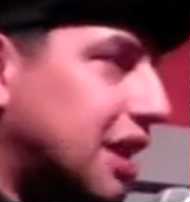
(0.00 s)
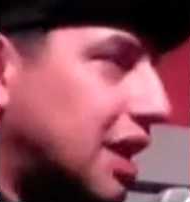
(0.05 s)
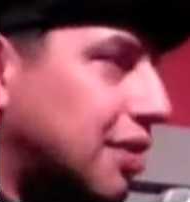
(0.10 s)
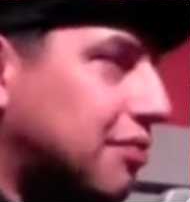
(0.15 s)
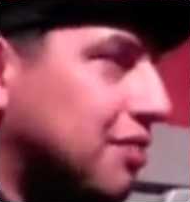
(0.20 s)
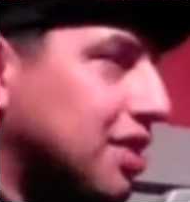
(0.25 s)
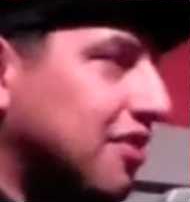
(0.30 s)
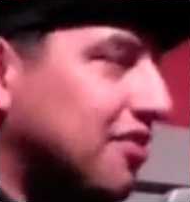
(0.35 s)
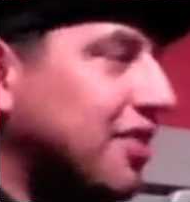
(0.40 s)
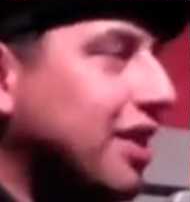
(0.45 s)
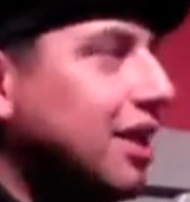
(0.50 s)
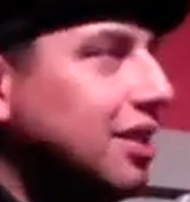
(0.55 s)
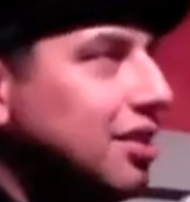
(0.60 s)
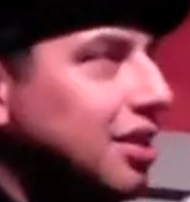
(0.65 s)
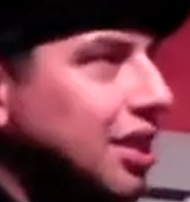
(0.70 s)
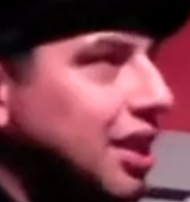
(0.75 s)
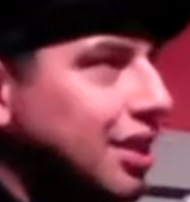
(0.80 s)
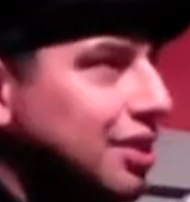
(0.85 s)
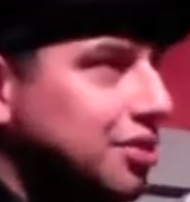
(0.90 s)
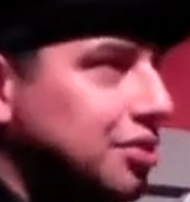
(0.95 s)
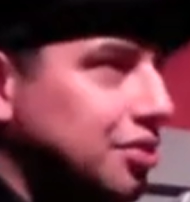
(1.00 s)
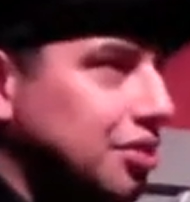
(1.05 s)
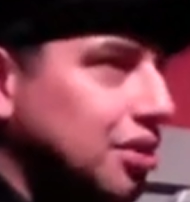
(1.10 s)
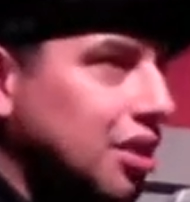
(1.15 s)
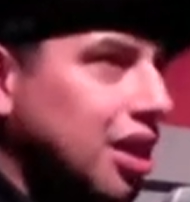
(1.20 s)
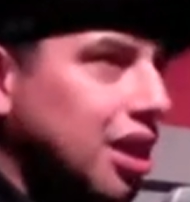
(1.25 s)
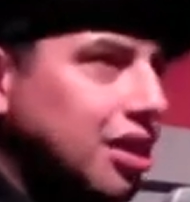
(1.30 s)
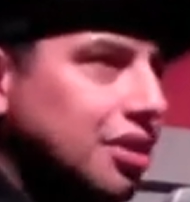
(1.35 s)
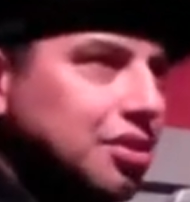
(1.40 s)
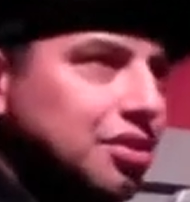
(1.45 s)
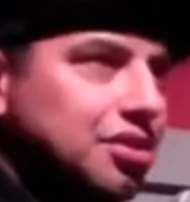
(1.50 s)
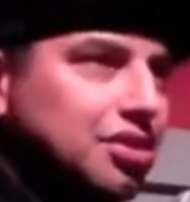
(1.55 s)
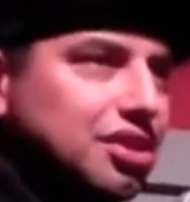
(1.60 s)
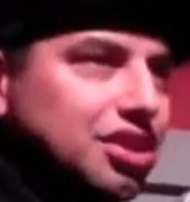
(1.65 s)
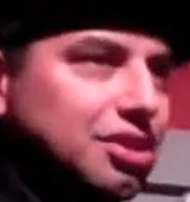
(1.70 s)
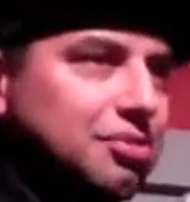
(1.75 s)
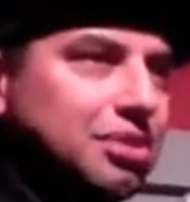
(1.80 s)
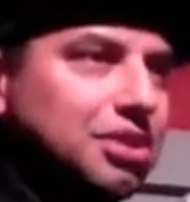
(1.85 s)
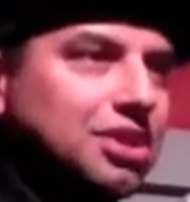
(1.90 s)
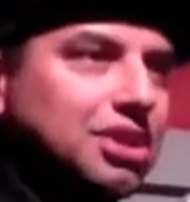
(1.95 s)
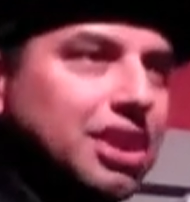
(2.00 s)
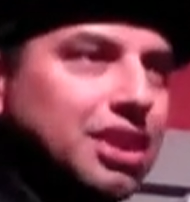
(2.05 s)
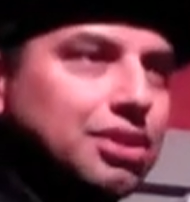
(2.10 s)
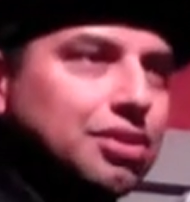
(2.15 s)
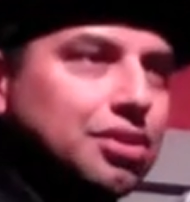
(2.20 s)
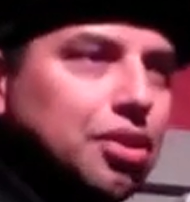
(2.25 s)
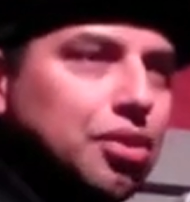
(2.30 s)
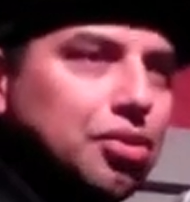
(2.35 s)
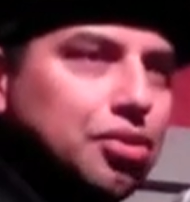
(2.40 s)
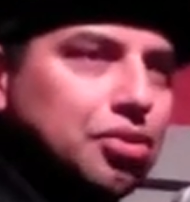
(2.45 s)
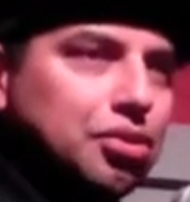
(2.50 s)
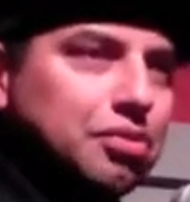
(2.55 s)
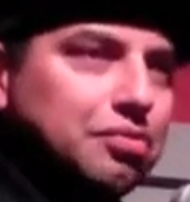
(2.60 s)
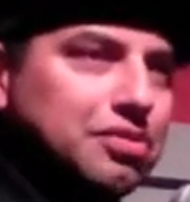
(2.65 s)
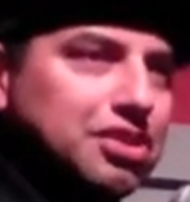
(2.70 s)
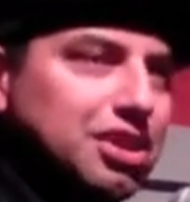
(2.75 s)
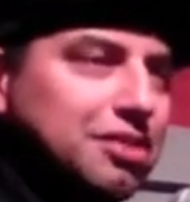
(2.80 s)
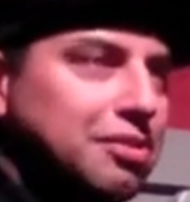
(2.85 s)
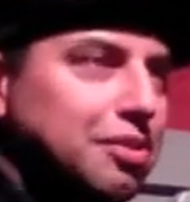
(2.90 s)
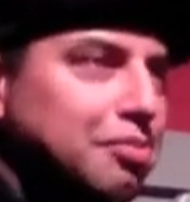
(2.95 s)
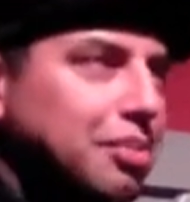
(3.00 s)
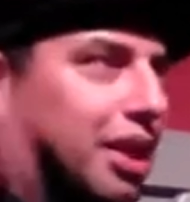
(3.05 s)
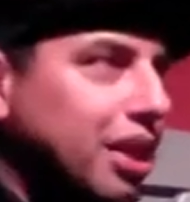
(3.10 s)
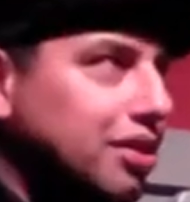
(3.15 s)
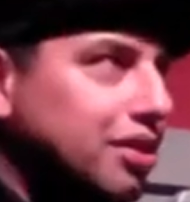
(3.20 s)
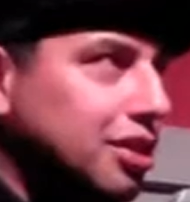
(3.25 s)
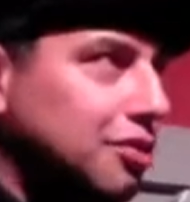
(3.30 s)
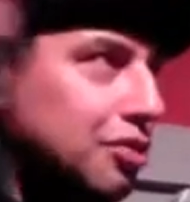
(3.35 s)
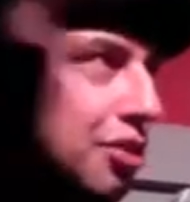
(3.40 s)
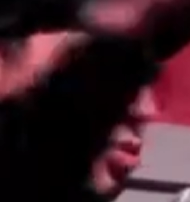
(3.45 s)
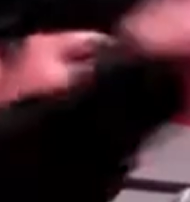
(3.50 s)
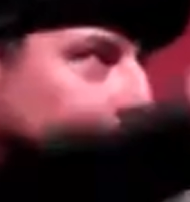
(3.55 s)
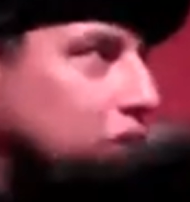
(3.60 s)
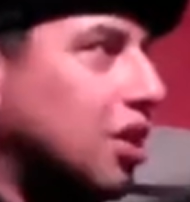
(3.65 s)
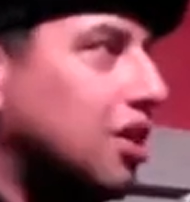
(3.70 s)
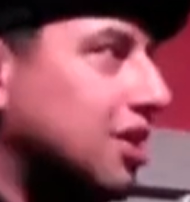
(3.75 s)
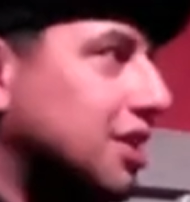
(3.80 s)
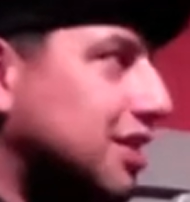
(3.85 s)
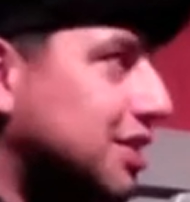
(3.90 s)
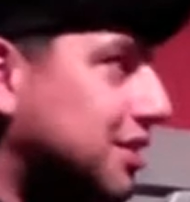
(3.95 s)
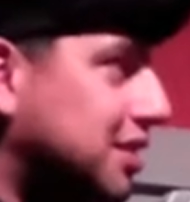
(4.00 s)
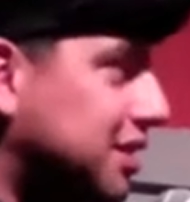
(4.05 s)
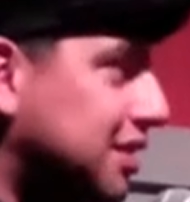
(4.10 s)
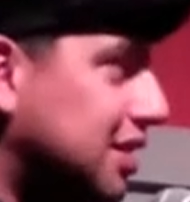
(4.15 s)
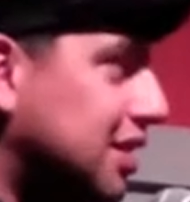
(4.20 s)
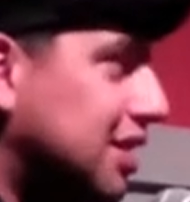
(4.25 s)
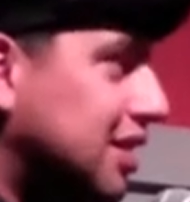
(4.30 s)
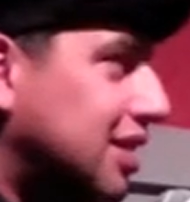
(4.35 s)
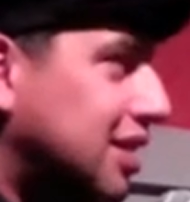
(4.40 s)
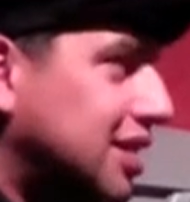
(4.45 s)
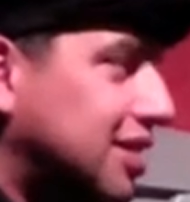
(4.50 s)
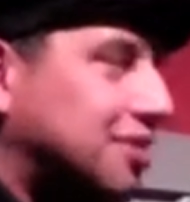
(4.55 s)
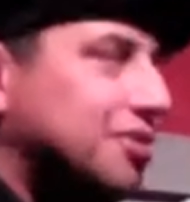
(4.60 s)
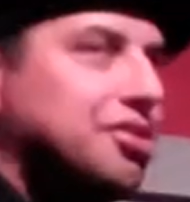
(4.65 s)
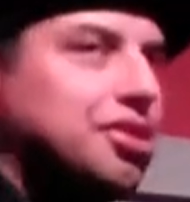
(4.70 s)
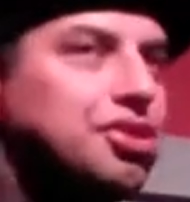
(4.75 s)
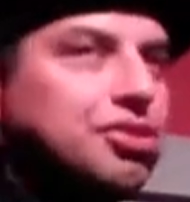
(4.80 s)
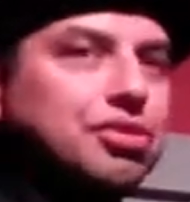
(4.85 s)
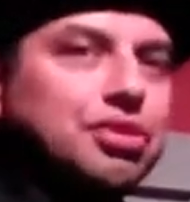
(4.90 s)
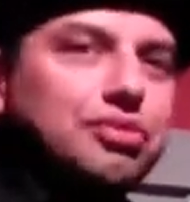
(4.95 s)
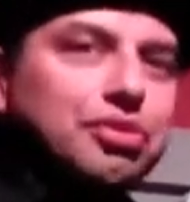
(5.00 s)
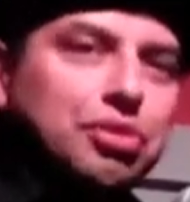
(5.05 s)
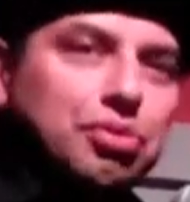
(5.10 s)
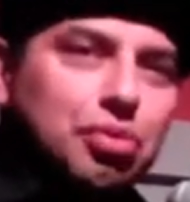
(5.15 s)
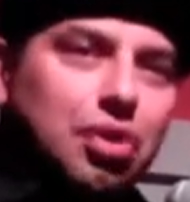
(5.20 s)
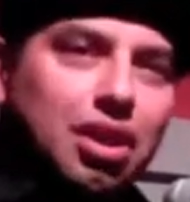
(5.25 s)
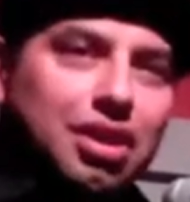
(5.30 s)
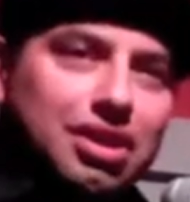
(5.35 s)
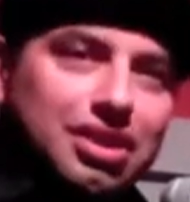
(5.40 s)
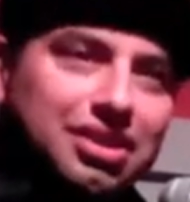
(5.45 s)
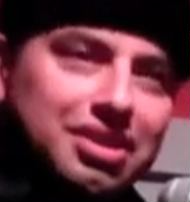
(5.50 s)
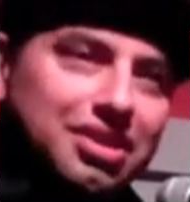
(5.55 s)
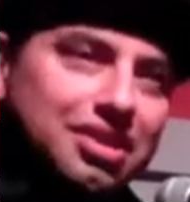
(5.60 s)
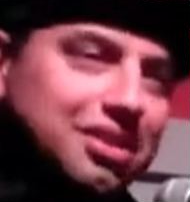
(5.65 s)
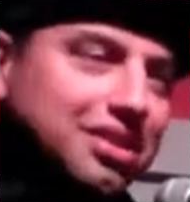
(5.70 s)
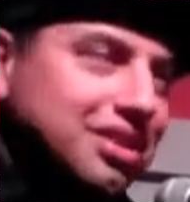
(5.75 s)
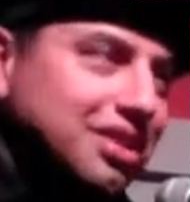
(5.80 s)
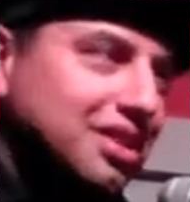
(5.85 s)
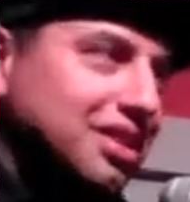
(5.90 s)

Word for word: Um, they vandalized her locker. She's been chased home. She's been pelted with walnuts. There's a tree with walnuts.